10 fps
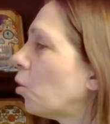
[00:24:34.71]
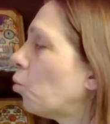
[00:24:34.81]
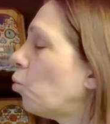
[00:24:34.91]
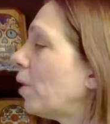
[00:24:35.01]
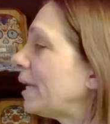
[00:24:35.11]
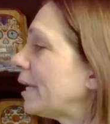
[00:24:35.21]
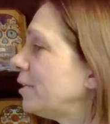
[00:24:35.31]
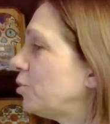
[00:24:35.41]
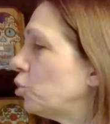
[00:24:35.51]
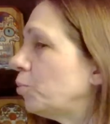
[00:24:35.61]
When I
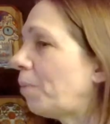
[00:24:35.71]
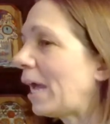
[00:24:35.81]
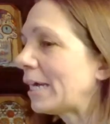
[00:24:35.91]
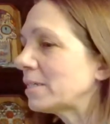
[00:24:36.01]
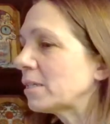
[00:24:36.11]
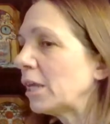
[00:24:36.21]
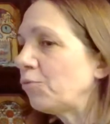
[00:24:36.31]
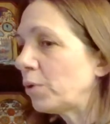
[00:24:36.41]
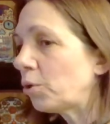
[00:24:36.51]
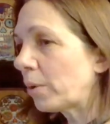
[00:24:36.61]
do past
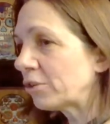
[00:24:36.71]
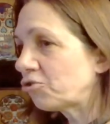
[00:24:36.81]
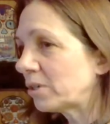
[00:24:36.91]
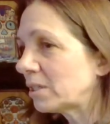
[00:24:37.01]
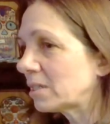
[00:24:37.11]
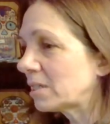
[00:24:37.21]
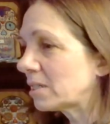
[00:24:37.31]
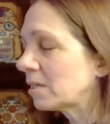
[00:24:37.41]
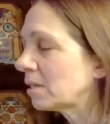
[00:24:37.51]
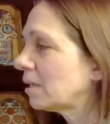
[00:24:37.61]
life
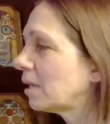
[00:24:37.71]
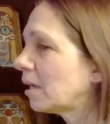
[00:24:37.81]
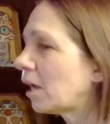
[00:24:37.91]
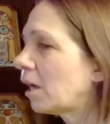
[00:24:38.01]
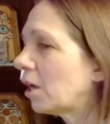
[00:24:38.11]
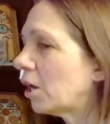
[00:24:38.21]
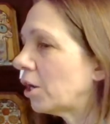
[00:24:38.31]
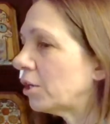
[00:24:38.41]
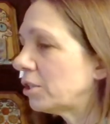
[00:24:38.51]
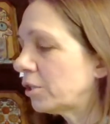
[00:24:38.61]
regressions,
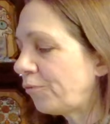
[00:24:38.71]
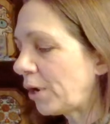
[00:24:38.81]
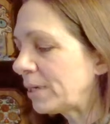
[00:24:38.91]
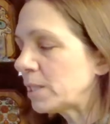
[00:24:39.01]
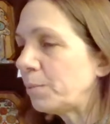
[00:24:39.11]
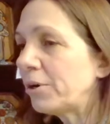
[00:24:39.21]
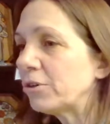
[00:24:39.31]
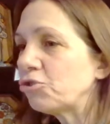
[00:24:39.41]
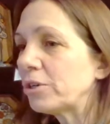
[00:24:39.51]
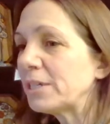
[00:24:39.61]
uh, the various
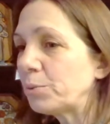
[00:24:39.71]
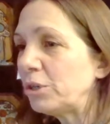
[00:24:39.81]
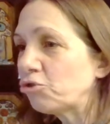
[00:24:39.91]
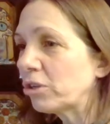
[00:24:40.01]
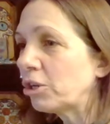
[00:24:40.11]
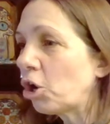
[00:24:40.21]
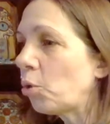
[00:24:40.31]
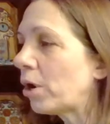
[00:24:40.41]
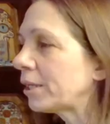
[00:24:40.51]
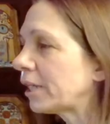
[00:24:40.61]
spirit journeys we usually
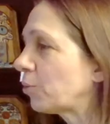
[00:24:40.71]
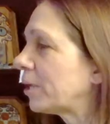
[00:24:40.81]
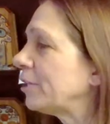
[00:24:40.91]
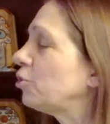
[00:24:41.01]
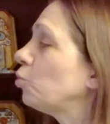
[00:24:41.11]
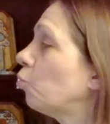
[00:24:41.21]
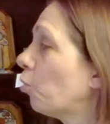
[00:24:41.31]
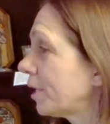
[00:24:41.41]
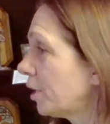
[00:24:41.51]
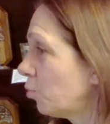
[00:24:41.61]
go on, like when I do
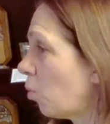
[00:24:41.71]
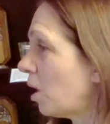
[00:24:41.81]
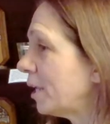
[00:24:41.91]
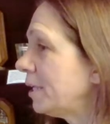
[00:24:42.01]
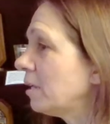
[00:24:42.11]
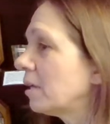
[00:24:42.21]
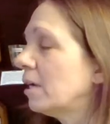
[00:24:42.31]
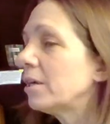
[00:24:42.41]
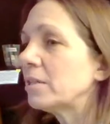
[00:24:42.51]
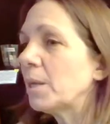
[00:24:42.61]
one on one,
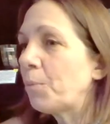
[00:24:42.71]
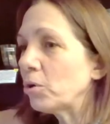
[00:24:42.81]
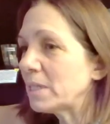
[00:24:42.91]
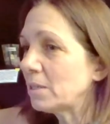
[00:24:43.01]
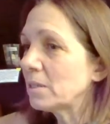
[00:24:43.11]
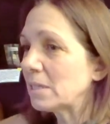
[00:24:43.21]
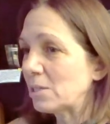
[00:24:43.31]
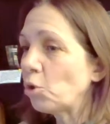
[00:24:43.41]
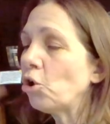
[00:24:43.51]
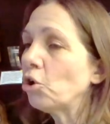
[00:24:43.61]
the person's
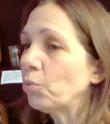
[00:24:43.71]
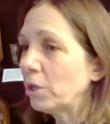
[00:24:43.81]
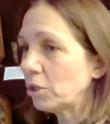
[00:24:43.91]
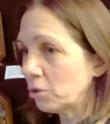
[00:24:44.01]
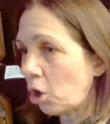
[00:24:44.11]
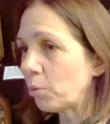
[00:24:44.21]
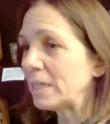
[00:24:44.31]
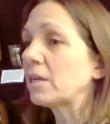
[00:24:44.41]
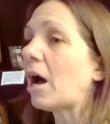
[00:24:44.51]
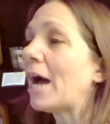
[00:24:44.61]
soul will
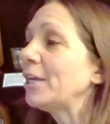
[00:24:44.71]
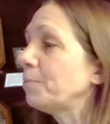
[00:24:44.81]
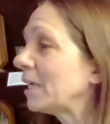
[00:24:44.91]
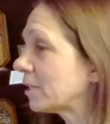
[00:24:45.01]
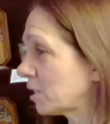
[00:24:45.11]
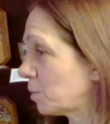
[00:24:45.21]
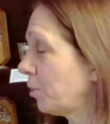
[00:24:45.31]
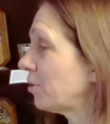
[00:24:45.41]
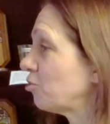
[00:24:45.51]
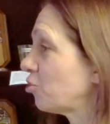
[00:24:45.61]
always guide me on the
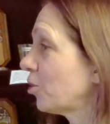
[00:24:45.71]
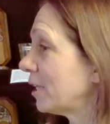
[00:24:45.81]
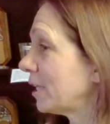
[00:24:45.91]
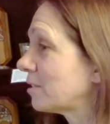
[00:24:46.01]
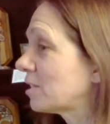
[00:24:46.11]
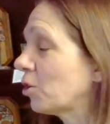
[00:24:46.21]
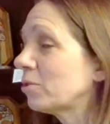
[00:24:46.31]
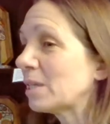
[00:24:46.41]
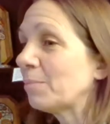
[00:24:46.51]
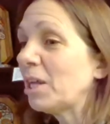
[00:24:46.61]
spirit journey. So
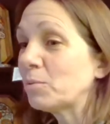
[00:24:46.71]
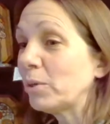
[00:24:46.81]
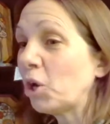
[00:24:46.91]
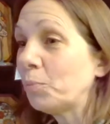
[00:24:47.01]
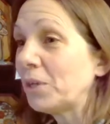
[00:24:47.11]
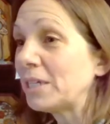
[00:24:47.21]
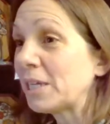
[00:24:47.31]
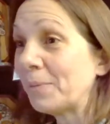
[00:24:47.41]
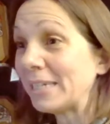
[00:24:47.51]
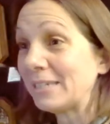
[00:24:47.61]
sometimes we go places,
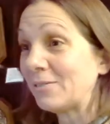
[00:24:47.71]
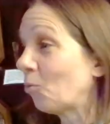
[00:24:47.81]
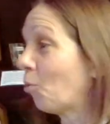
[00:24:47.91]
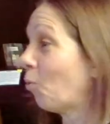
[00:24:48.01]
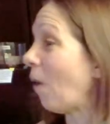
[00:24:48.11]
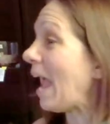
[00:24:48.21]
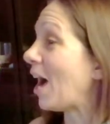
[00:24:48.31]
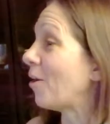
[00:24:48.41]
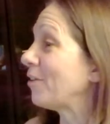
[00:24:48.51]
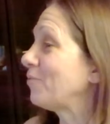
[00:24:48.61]
I'm like, wow,
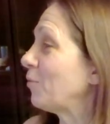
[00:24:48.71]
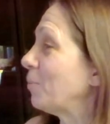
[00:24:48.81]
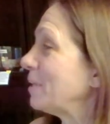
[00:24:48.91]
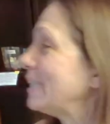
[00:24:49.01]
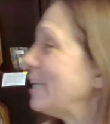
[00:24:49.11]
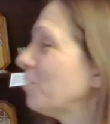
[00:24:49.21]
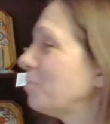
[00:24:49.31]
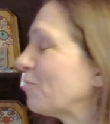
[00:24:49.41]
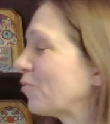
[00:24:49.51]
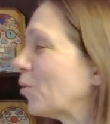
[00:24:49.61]
I've never been here
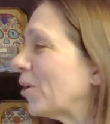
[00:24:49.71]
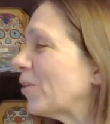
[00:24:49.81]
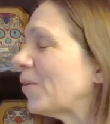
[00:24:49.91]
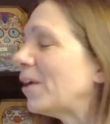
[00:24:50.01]
before.